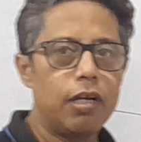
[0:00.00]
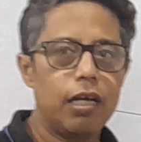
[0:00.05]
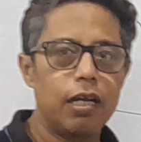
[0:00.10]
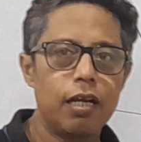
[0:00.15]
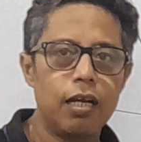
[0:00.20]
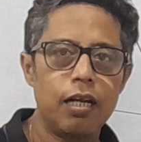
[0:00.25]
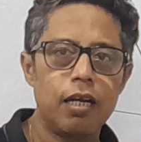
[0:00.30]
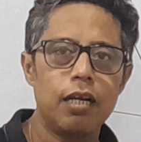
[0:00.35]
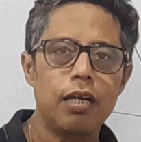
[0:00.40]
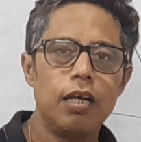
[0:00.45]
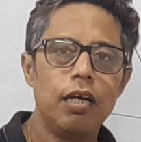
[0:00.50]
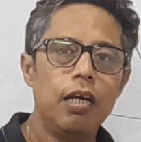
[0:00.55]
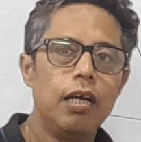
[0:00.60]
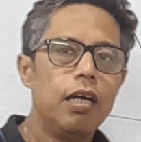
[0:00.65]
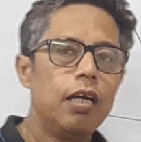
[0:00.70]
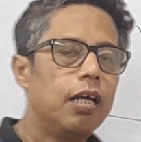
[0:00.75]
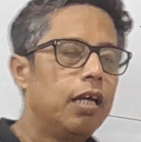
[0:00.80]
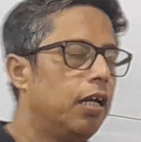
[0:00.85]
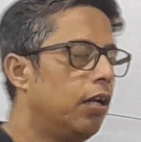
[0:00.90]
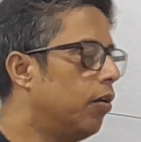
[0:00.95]
to rarer,
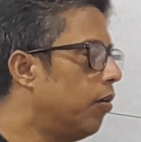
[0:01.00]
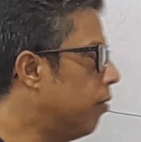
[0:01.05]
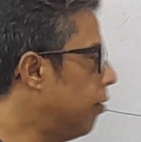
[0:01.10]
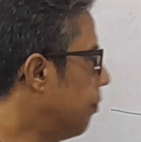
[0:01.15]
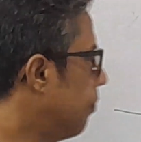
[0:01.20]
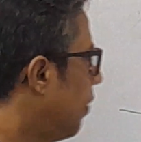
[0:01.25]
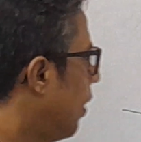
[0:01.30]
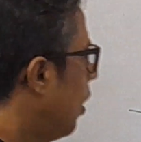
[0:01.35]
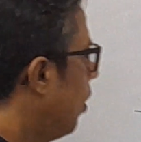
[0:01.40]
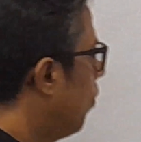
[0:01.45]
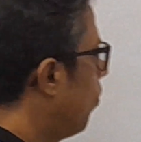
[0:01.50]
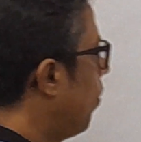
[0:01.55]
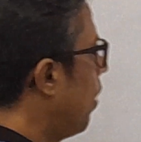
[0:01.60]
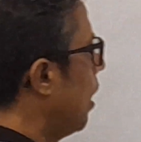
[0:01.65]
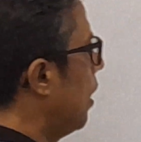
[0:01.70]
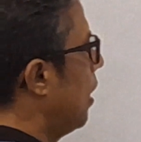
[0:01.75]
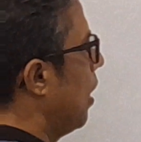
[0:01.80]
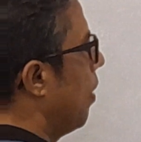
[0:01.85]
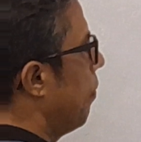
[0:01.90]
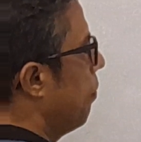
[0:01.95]

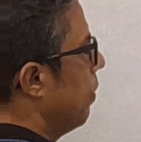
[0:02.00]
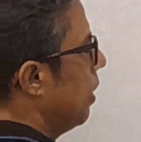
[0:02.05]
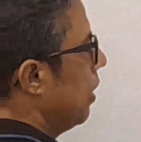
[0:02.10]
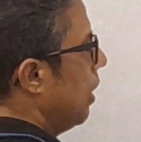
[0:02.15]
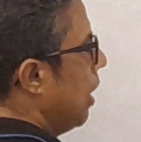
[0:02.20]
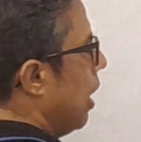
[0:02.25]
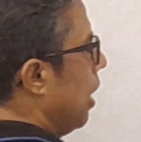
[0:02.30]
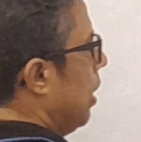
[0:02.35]
what happens